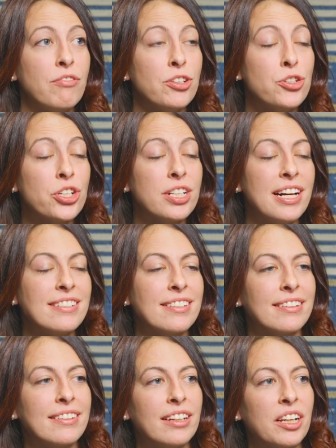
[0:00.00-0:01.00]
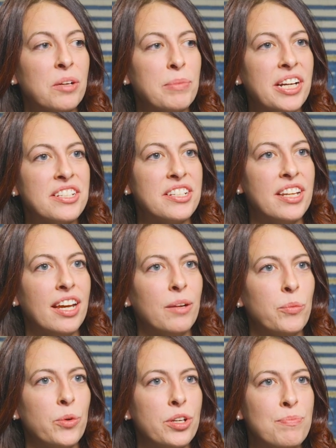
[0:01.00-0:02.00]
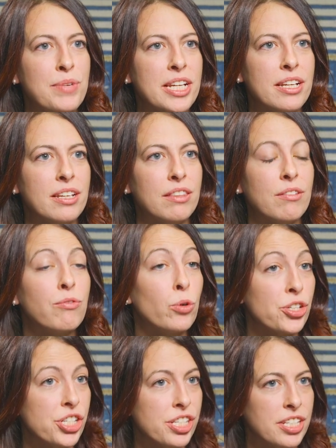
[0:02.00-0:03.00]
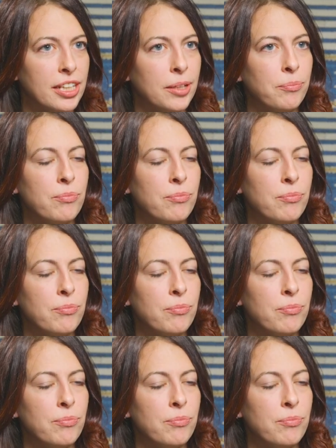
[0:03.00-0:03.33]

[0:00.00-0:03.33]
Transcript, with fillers: A future classic that I could buy today would be the Ford GT.